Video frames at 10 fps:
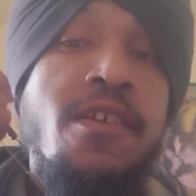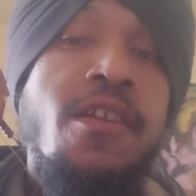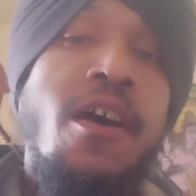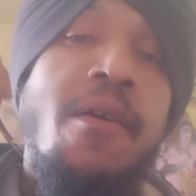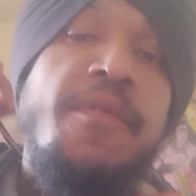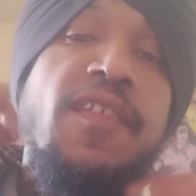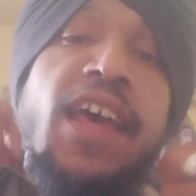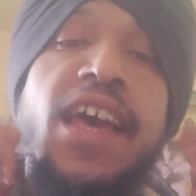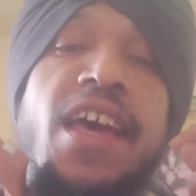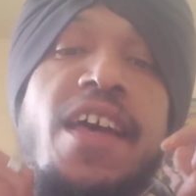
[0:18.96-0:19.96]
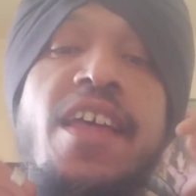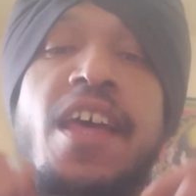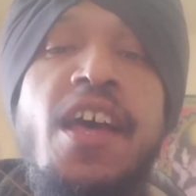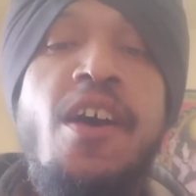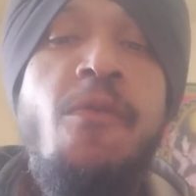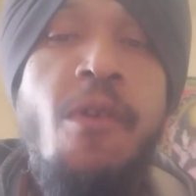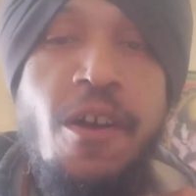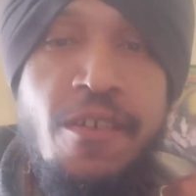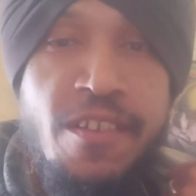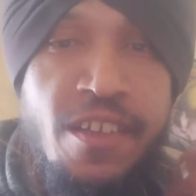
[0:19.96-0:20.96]
You know what I'm saying?
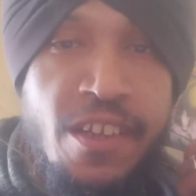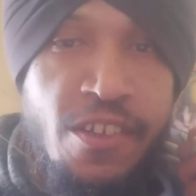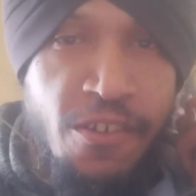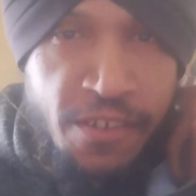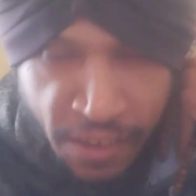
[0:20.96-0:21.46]
Welcome to the new